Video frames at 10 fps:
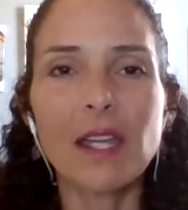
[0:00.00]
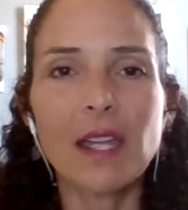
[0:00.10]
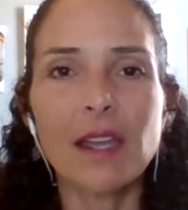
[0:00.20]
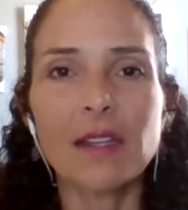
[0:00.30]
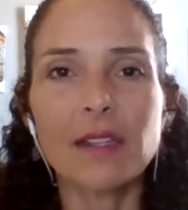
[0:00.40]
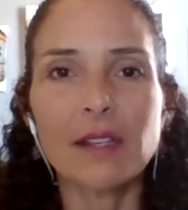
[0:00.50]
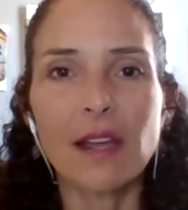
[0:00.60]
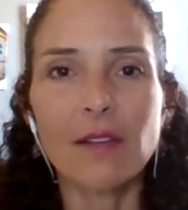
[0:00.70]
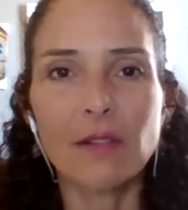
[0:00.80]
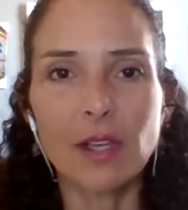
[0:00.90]

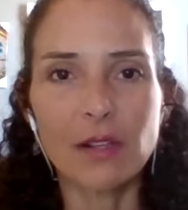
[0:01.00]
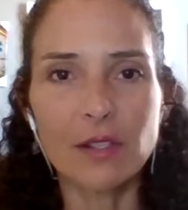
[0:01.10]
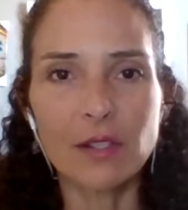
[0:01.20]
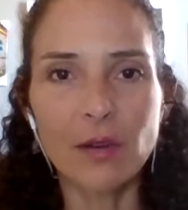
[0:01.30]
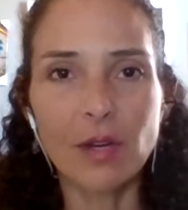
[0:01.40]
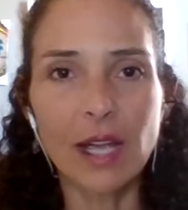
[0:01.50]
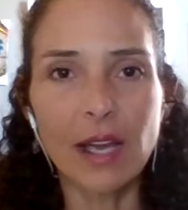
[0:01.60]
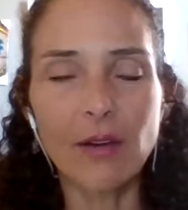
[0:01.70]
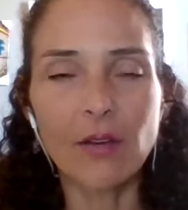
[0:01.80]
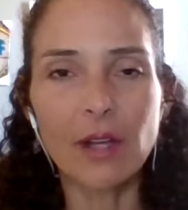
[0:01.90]
and I've done so
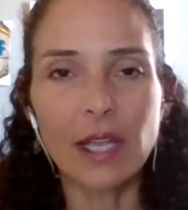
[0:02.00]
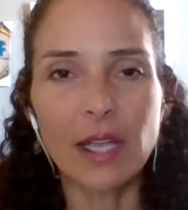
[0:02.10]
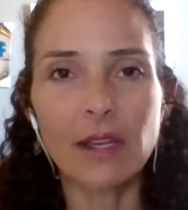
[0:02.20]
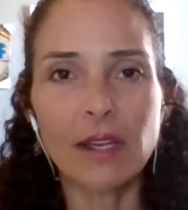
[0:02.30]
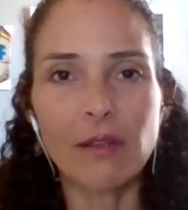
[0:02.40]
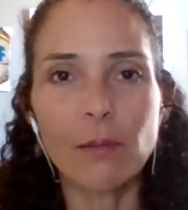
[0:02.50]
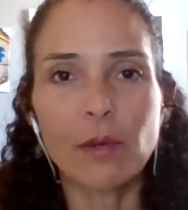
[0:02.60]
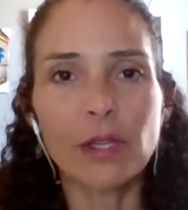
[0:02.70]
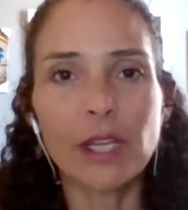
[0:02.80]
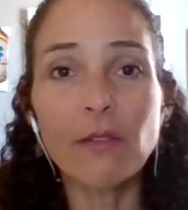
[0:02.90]
now and I
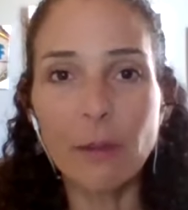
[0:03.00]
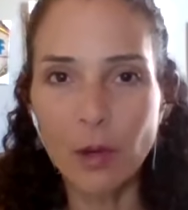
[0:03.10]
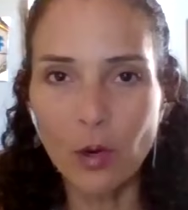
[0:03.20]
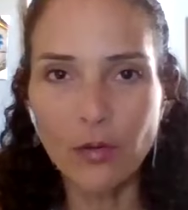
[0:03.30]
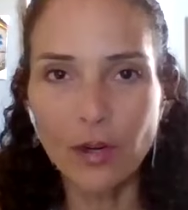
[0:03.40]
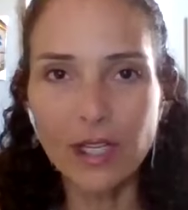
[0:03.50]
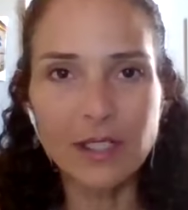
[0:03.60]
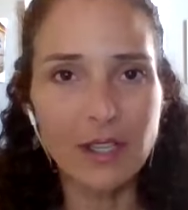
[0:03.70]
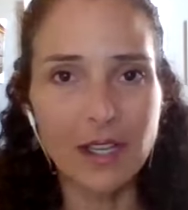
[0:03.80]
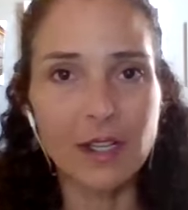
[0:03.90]
believe I'm over
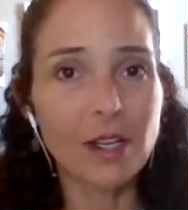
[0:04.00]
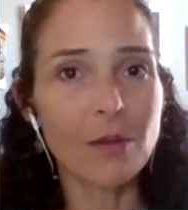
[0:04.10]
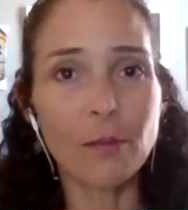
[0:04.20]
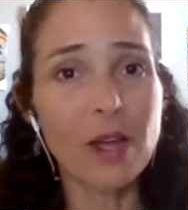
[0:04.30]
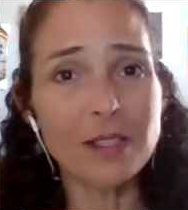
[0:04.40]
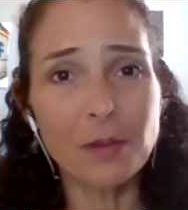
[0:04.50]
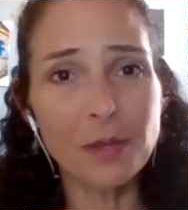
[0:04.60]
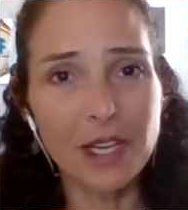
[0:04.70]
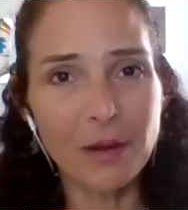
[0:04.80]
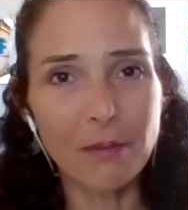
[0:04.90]
it. It could
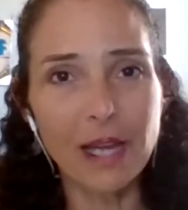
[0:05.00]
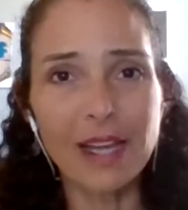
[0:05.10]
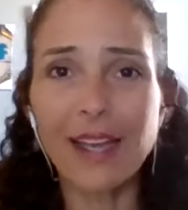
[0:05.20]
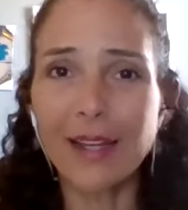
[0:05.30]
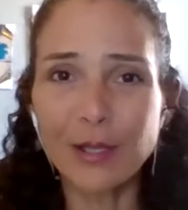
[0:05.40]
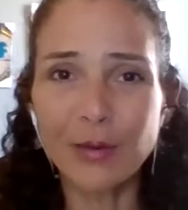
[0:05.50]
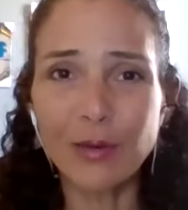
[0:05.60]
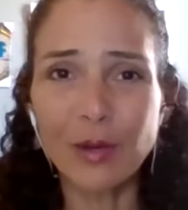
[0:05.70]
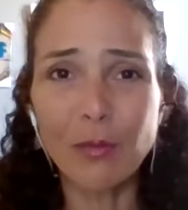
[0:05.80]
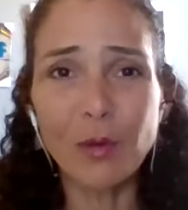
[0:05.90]
possibly come back. I
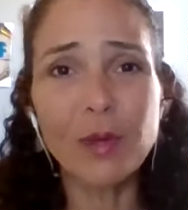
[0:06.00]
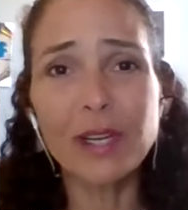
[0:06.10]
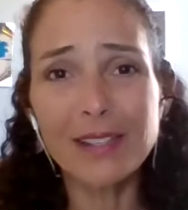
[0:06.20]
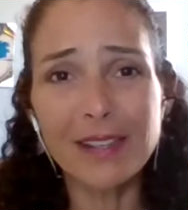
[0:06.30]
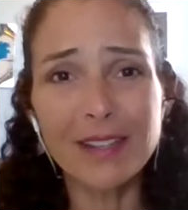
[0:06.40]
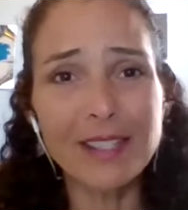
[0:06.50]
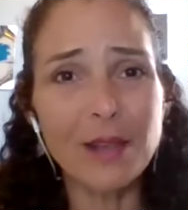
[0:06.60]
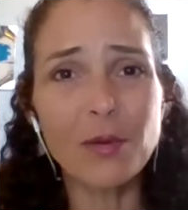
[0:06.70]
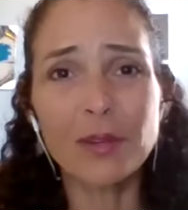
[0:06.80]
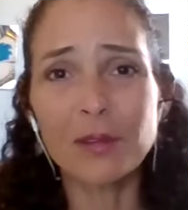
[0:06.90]
don't know. But when it does,
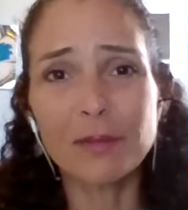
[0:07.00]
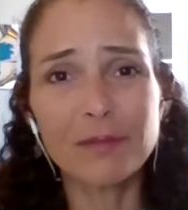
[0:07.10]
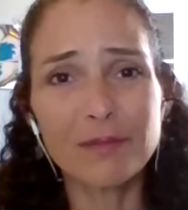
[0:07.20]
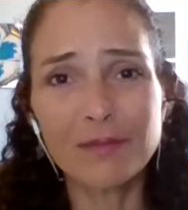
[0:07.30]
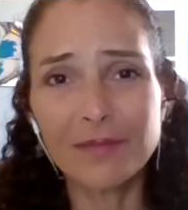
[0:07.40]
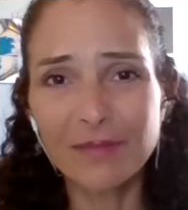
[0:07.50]
I will